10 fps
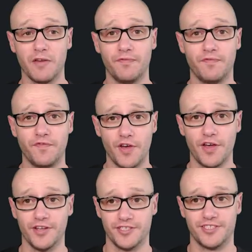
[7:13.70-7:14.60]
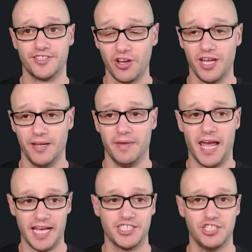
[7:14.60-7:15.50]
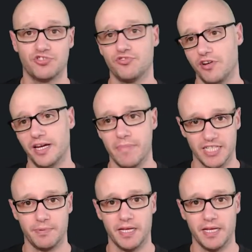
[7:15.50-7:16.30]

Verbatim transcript: My first time actually trying match